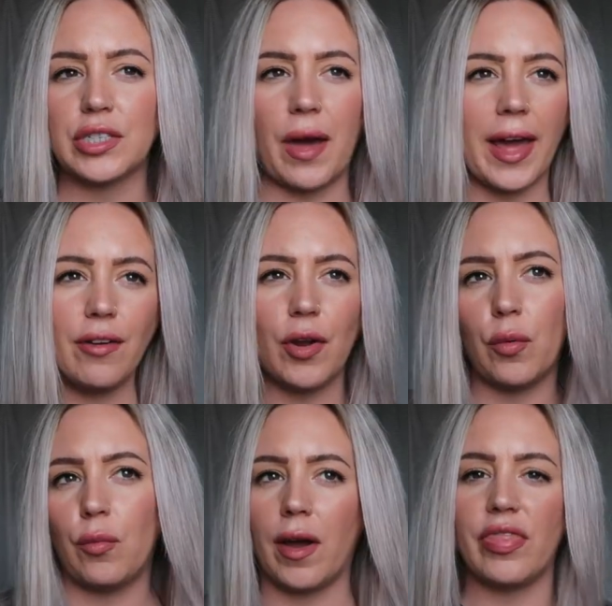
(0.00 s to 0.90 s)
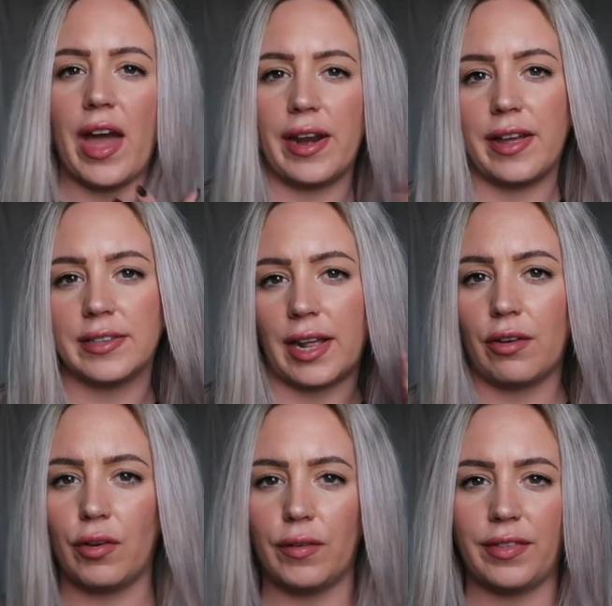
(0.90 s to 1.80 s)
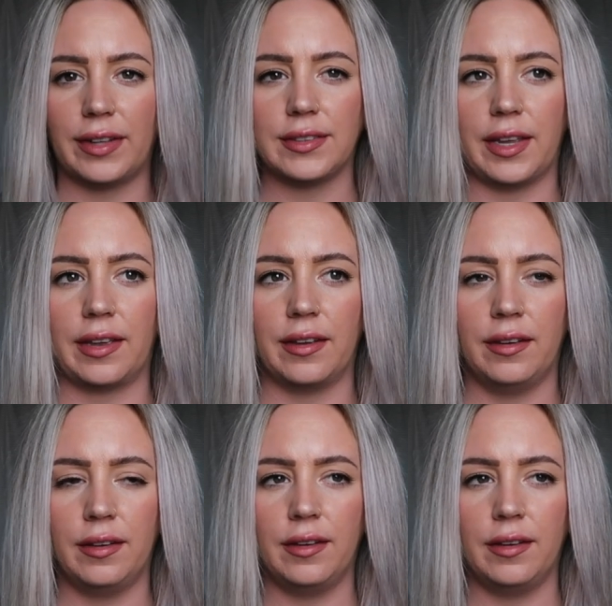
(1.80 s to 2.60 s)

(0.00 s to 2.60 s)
So I don't know what that is. I don't know if that's like,